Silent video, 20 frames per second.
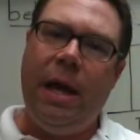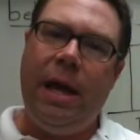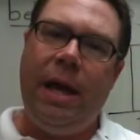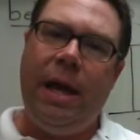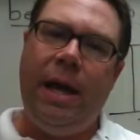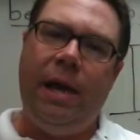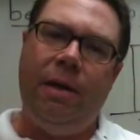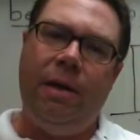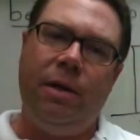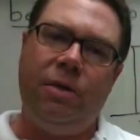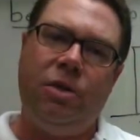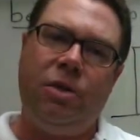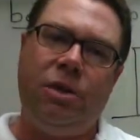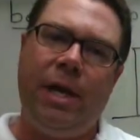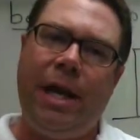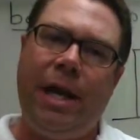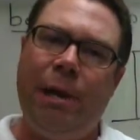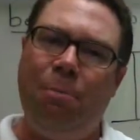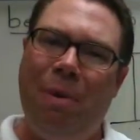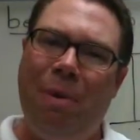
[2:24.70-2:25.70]
and
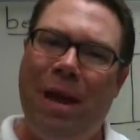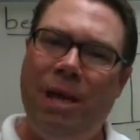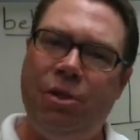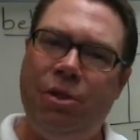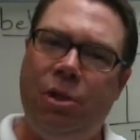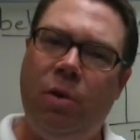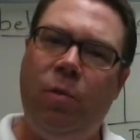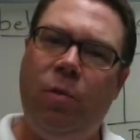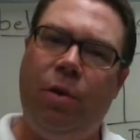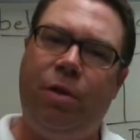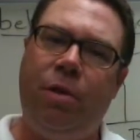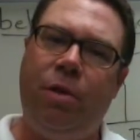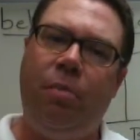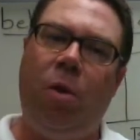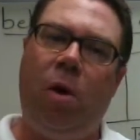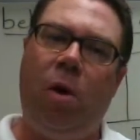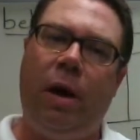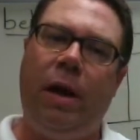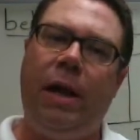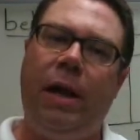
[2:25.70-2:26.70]
stayed patient with the
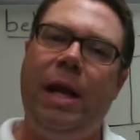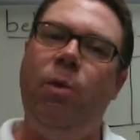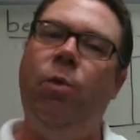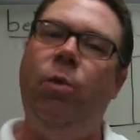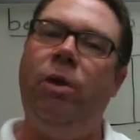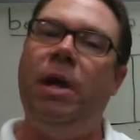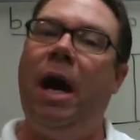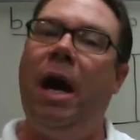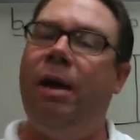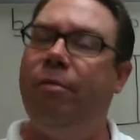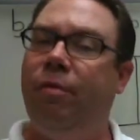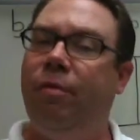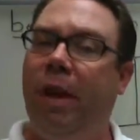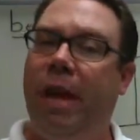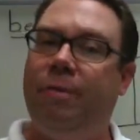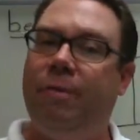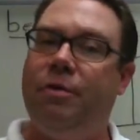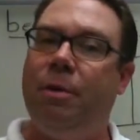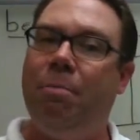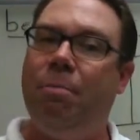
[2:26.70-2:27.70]
market, he would not have
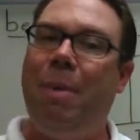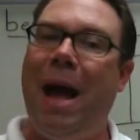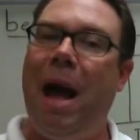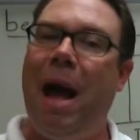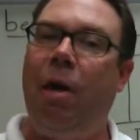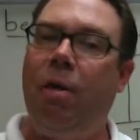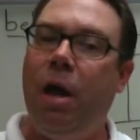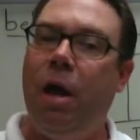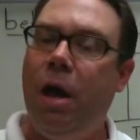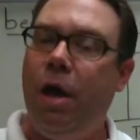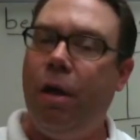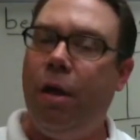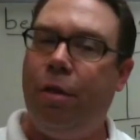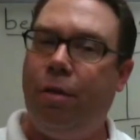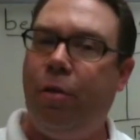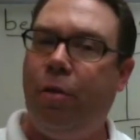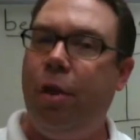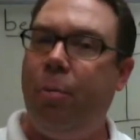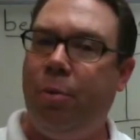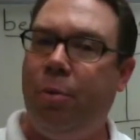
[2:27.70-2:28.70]
left about
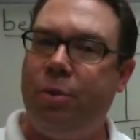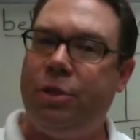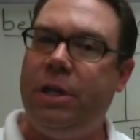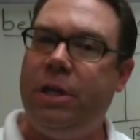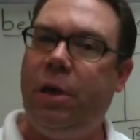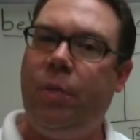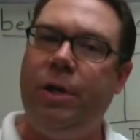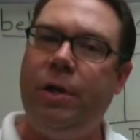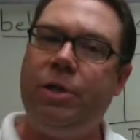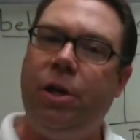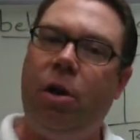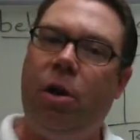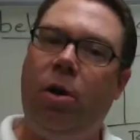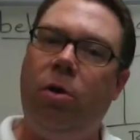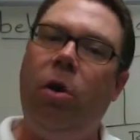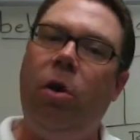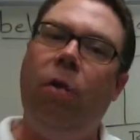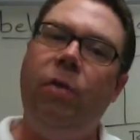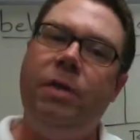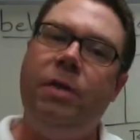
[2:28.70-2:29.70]
30%
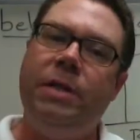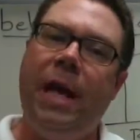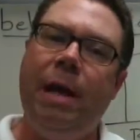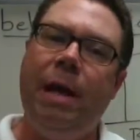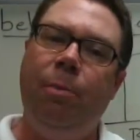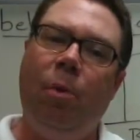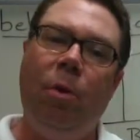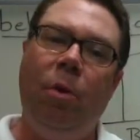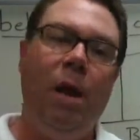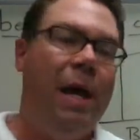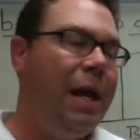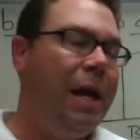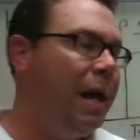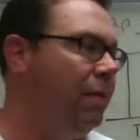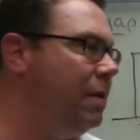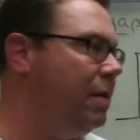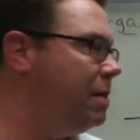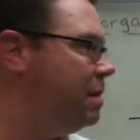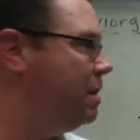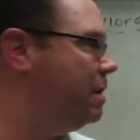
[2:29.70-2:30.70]
return on the table.
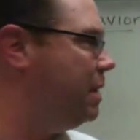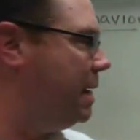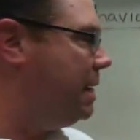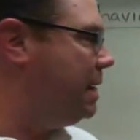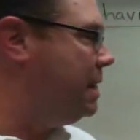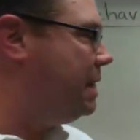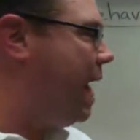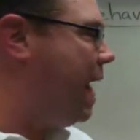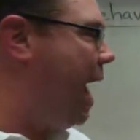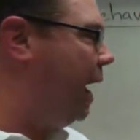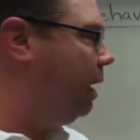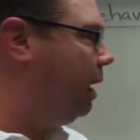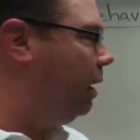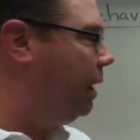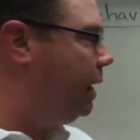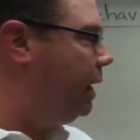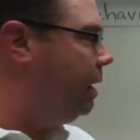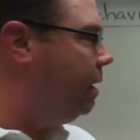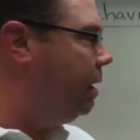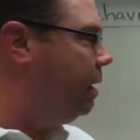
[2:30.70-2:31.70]
And this is
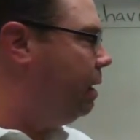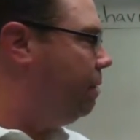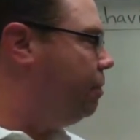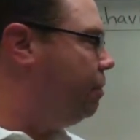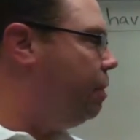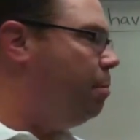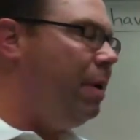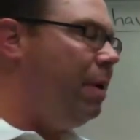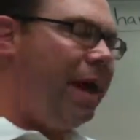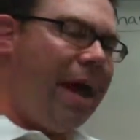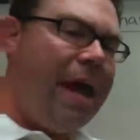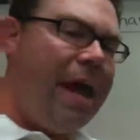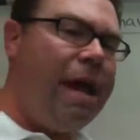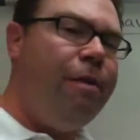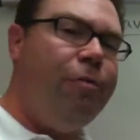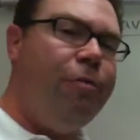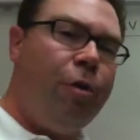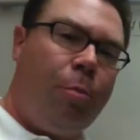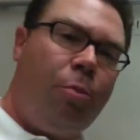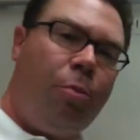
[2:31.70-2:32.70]
exactly the
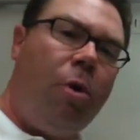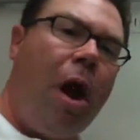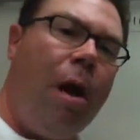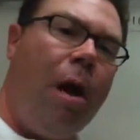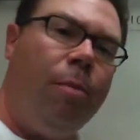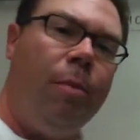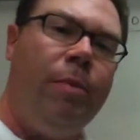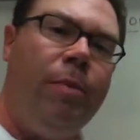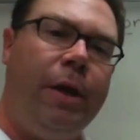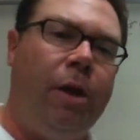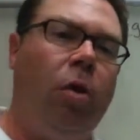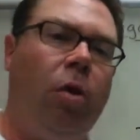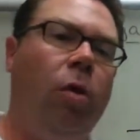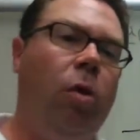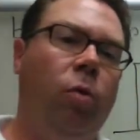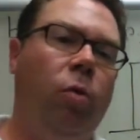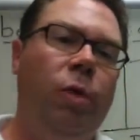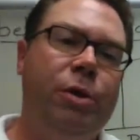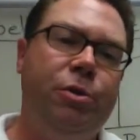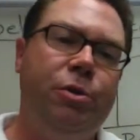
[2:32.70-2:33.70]
behavior problem that
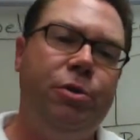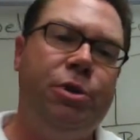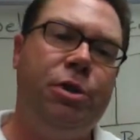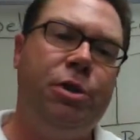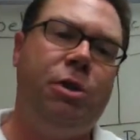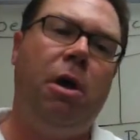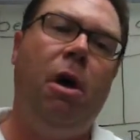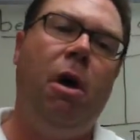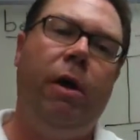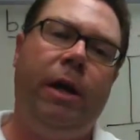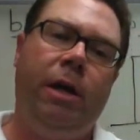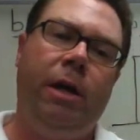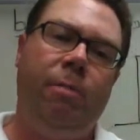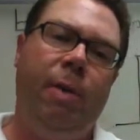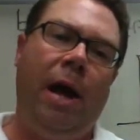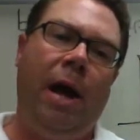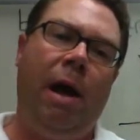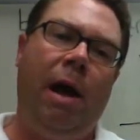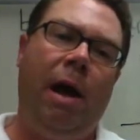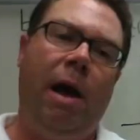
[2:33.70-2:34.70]
Carl Richards is talking
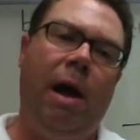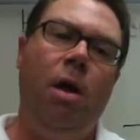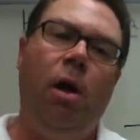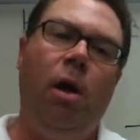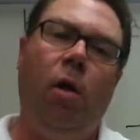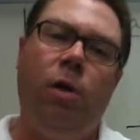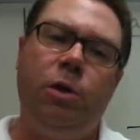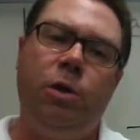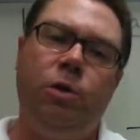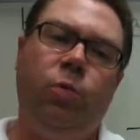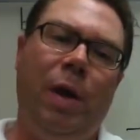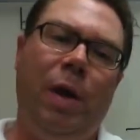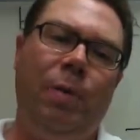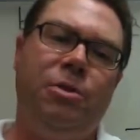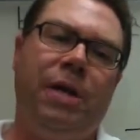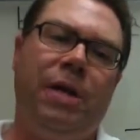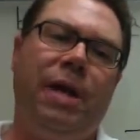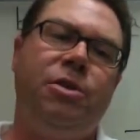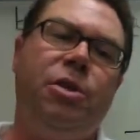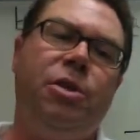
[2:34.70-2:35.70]
about on his
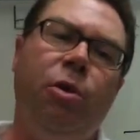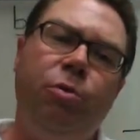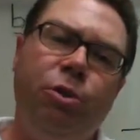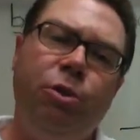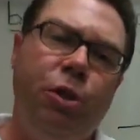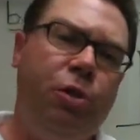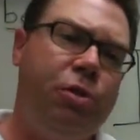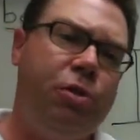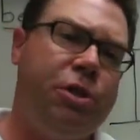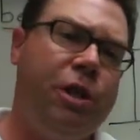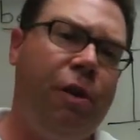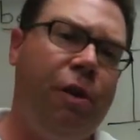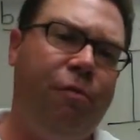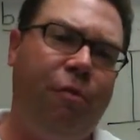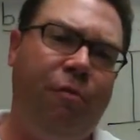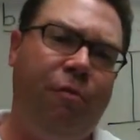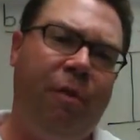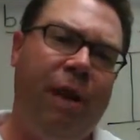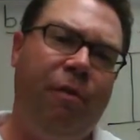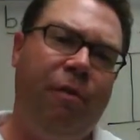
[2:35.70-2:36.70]
website. So do
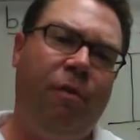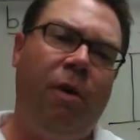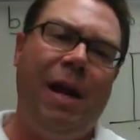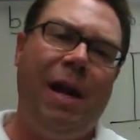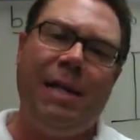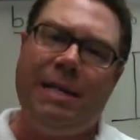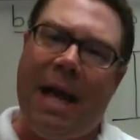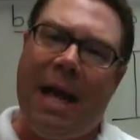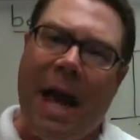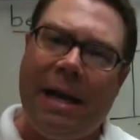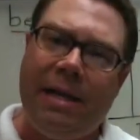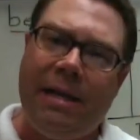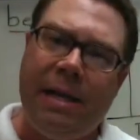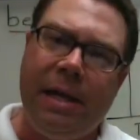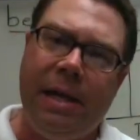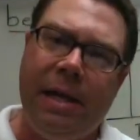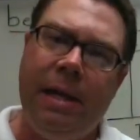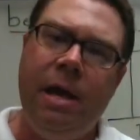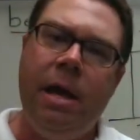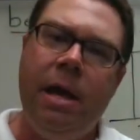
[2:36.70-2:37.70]
yourself a favor, as I
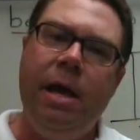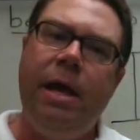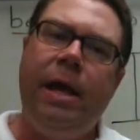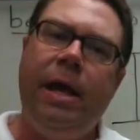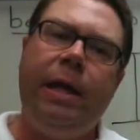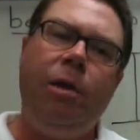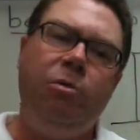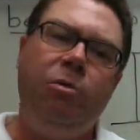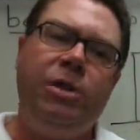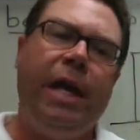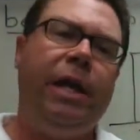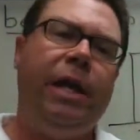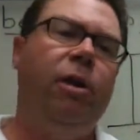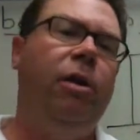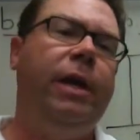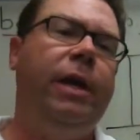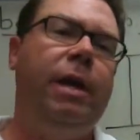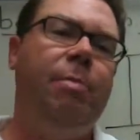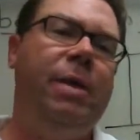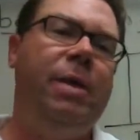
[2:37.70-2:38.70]
did, and go take
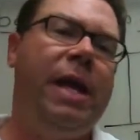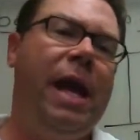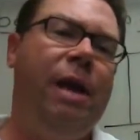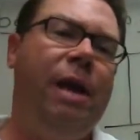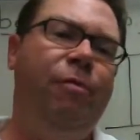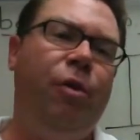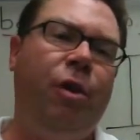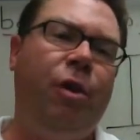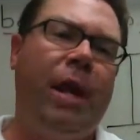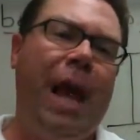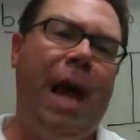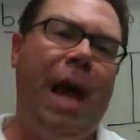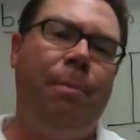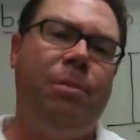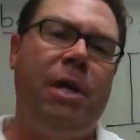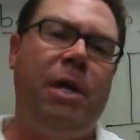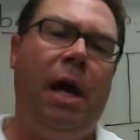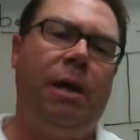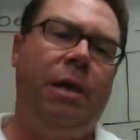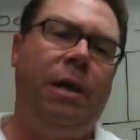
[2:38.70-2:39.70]
a look at
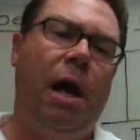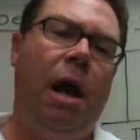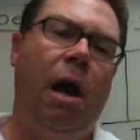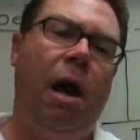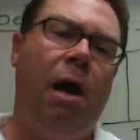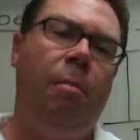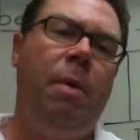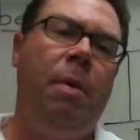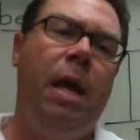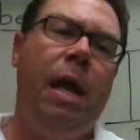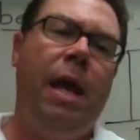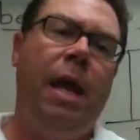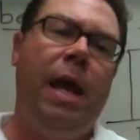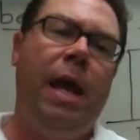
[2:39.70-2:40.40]
behaviorgap.com